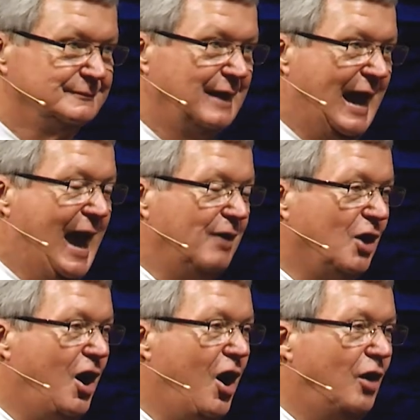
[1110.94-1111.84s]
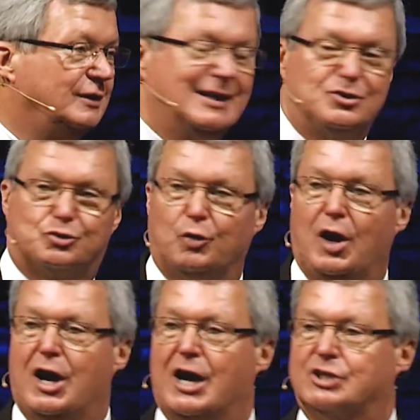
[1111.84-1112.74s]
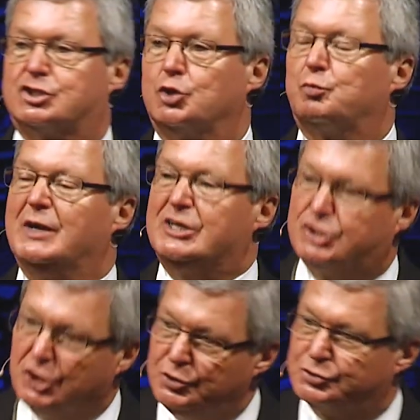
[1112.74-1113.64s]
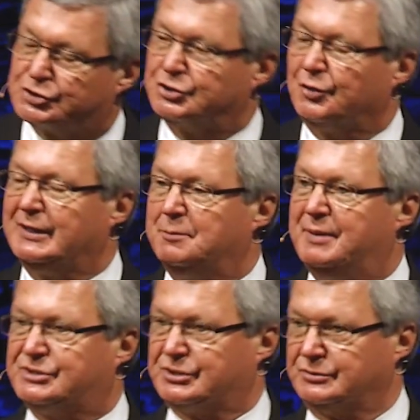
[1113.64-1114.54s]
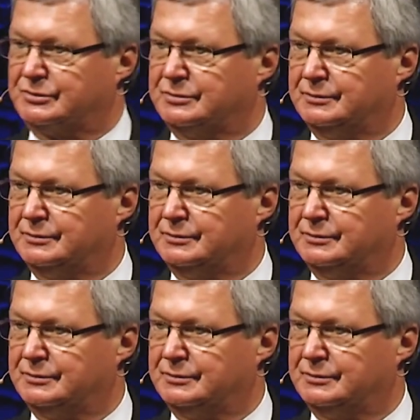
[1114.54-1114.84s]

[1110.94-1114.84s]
Alcohol and drugs reduce your inhibitions.